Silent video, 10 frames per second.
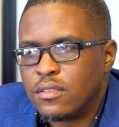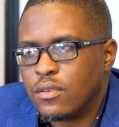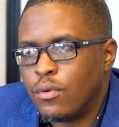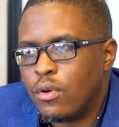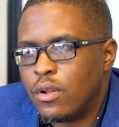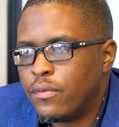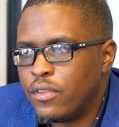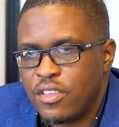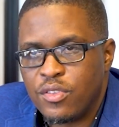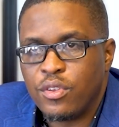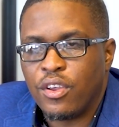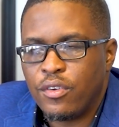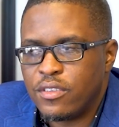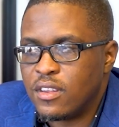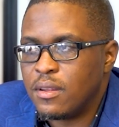So one of which is to
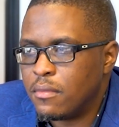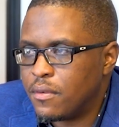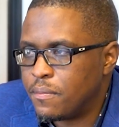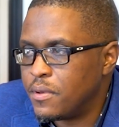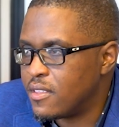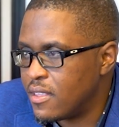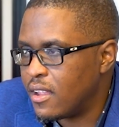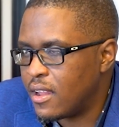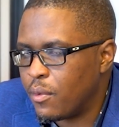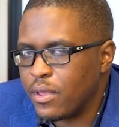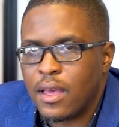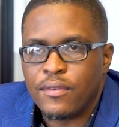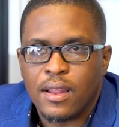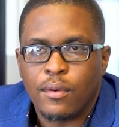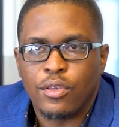increase the number of personnel that we have
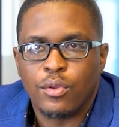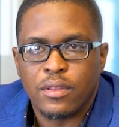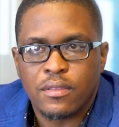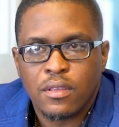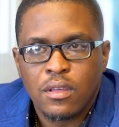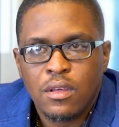in our unit.